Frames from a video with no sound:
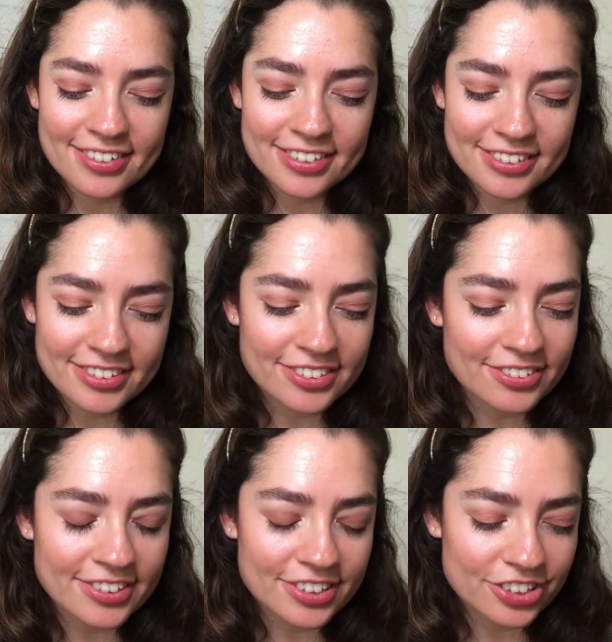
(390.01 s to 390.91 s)
only just
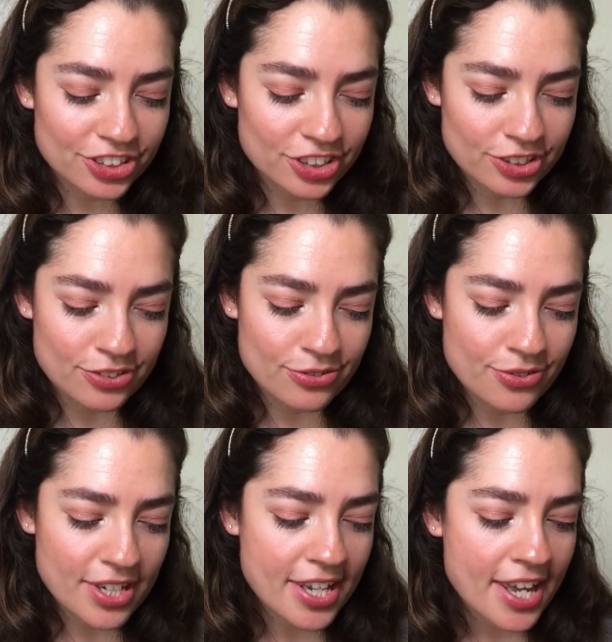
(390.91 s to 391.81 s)
ordered
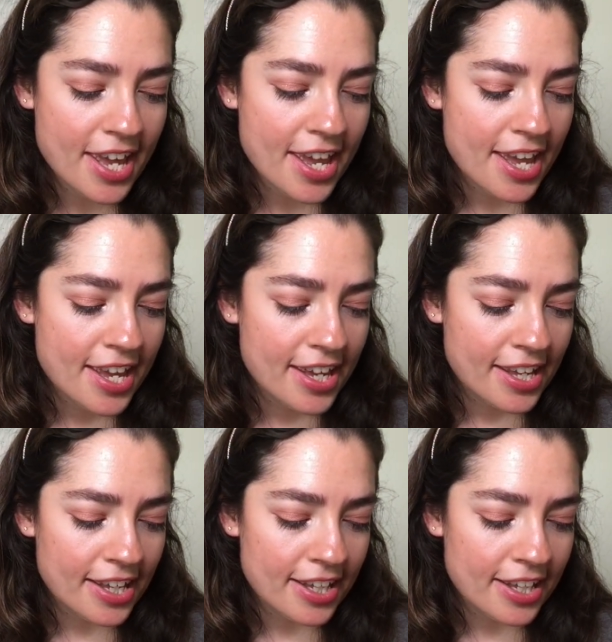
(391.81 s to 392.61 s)
2,